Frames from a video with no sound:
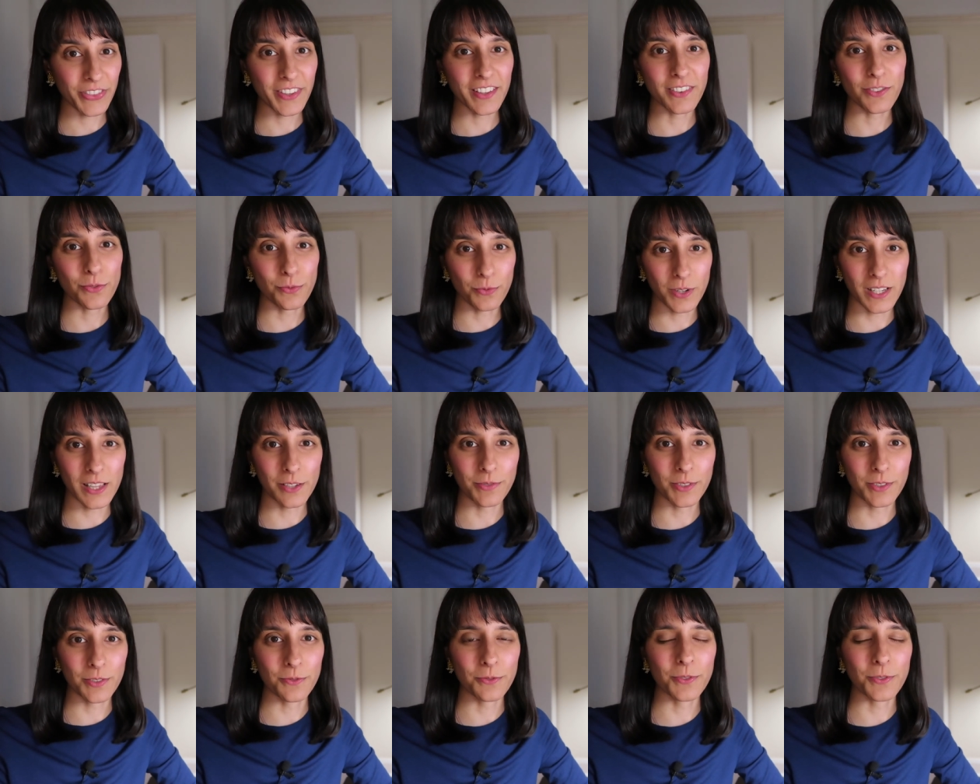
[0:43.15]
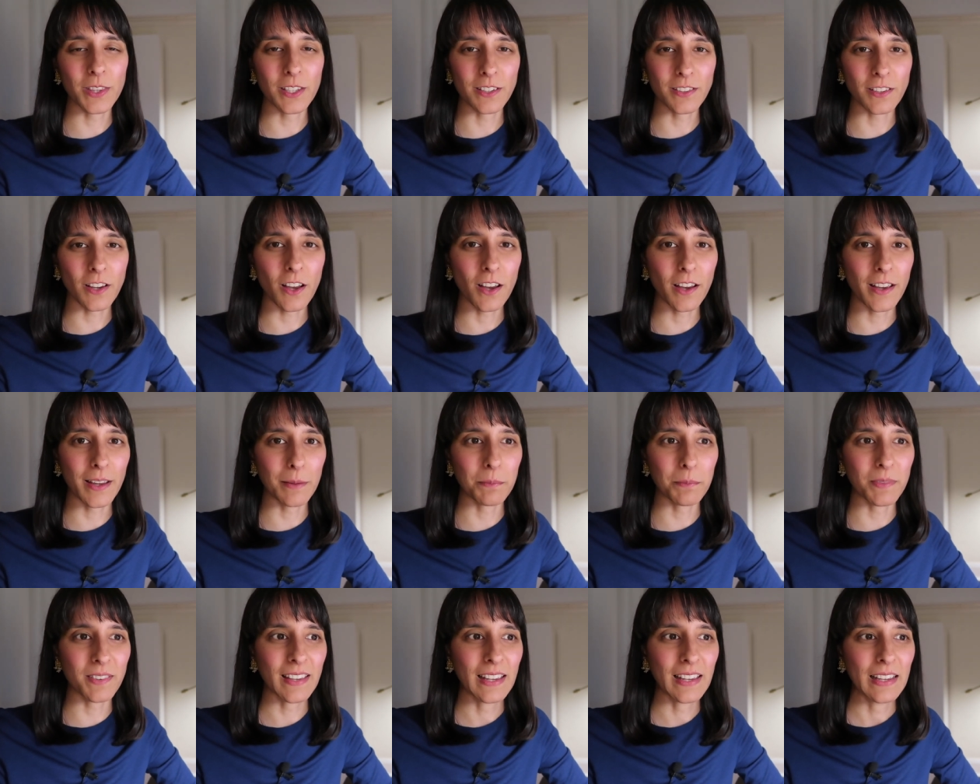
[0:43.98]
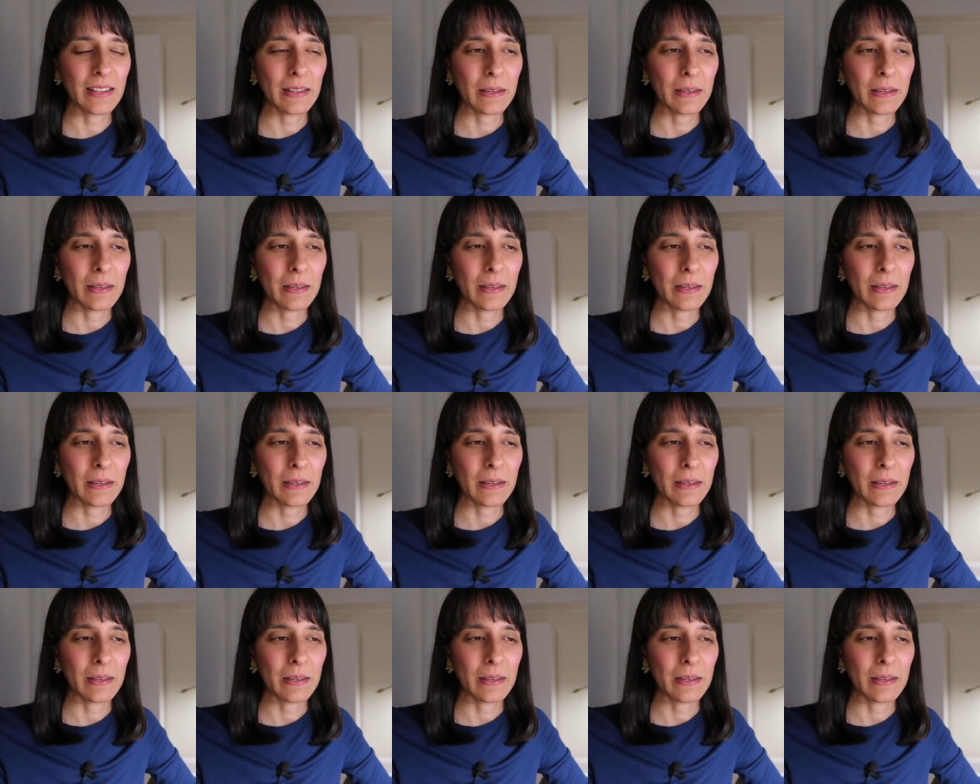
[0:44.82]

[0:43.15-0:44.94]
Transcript: that's relevant for the times.